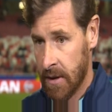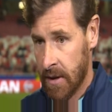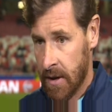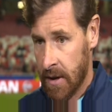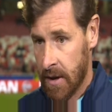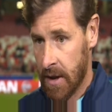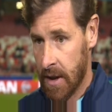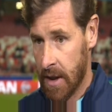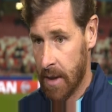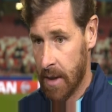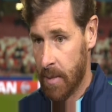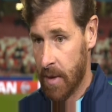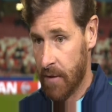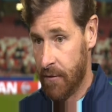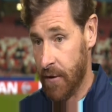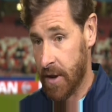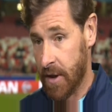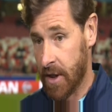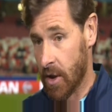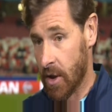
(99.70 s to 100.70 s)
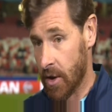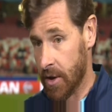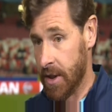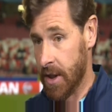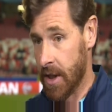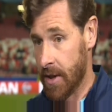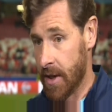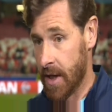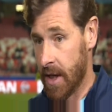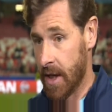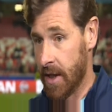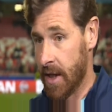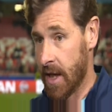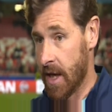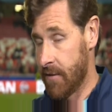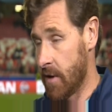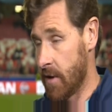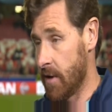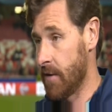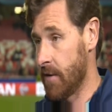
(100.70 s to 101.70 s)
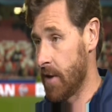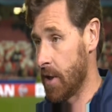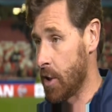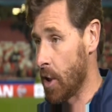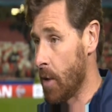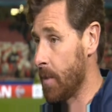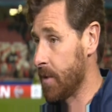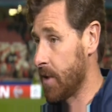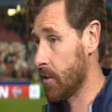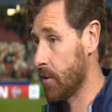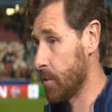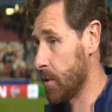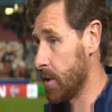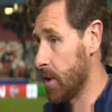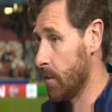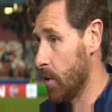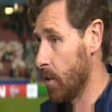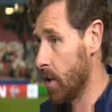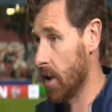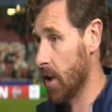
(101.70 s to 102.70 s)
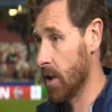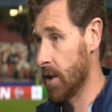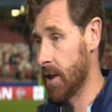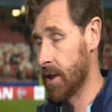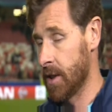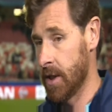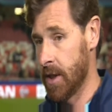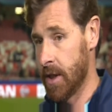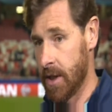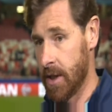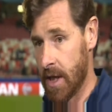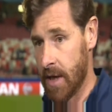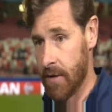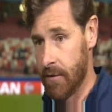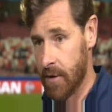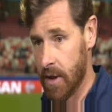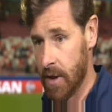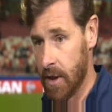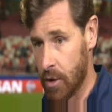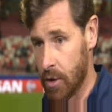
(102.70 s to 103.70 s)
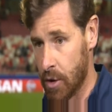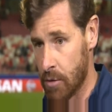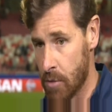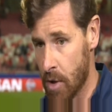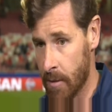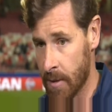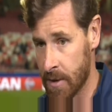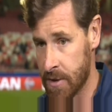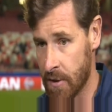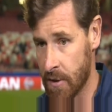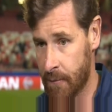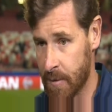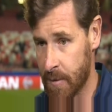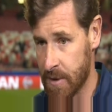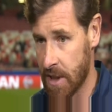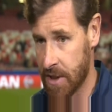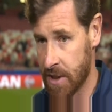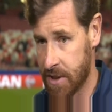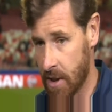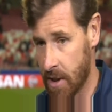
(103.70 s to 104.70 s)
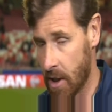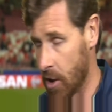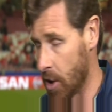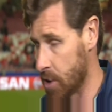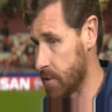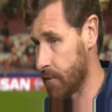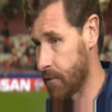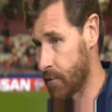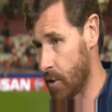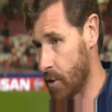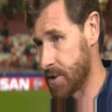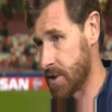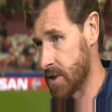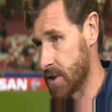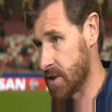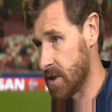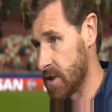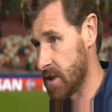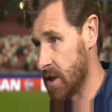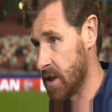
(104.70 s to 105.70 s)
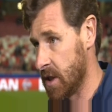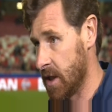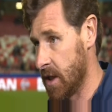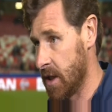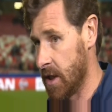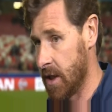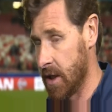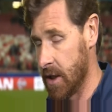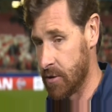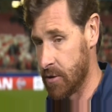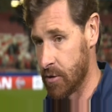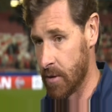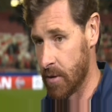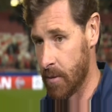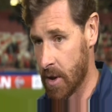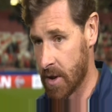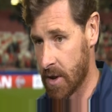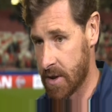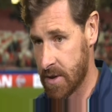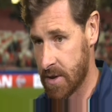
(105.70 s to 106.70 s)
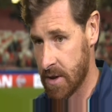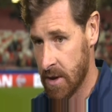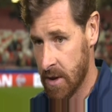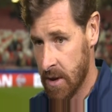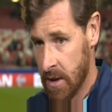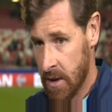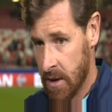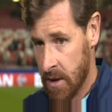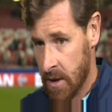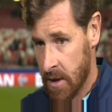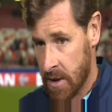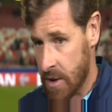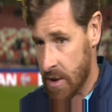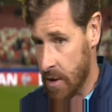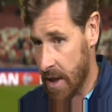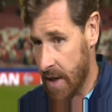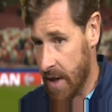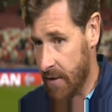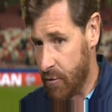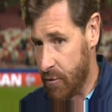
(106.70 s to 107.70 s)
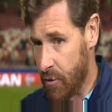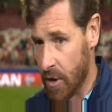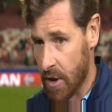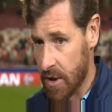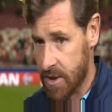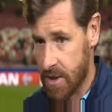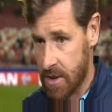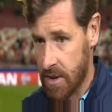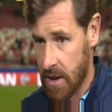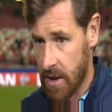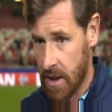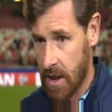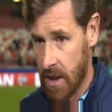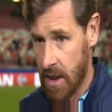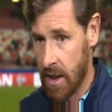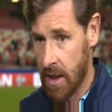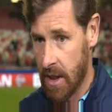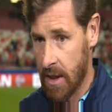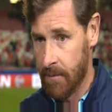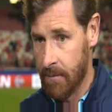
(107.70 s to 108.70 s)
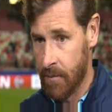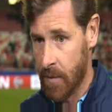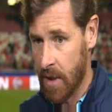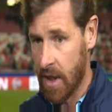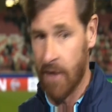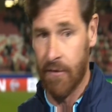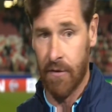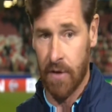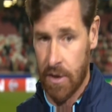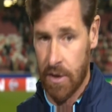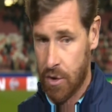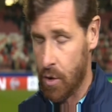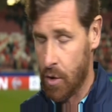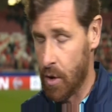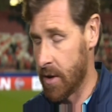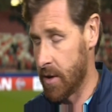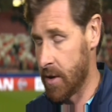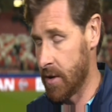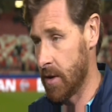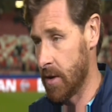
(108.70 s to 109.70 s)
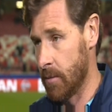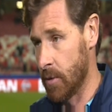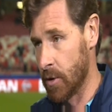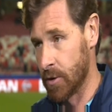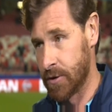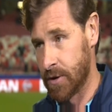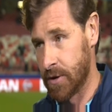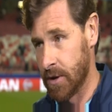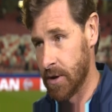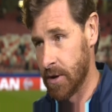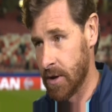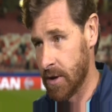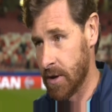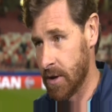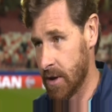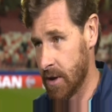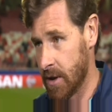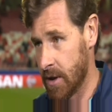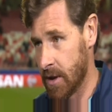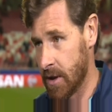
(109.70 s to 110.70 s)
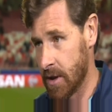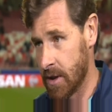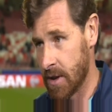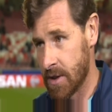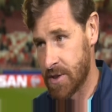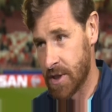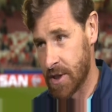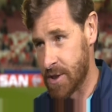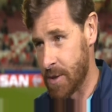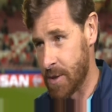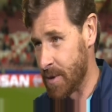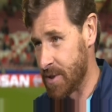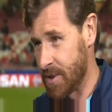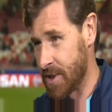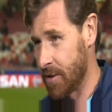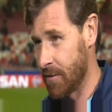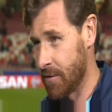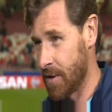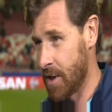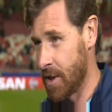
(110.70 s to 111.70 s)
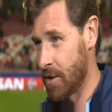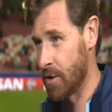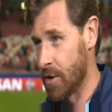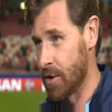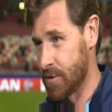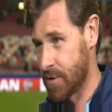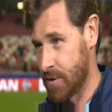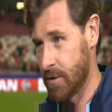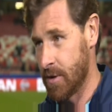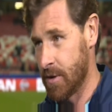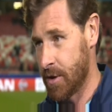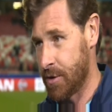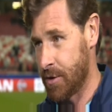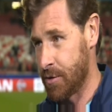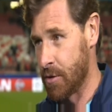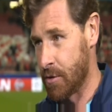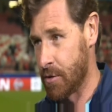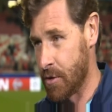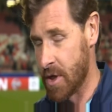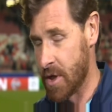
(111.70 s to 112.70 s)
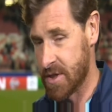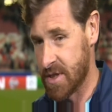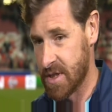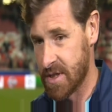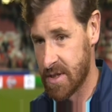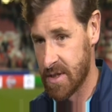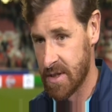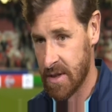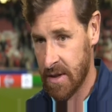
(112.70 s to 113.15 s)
Uh, Benfica, on the other hand, they are very, very competent with the ball and uh, they have uh, good moments of possession and lots of crosses in, uh, into the box. So they have crossed, um, they have uh, scored the most 60% uh, of their goals through crosses.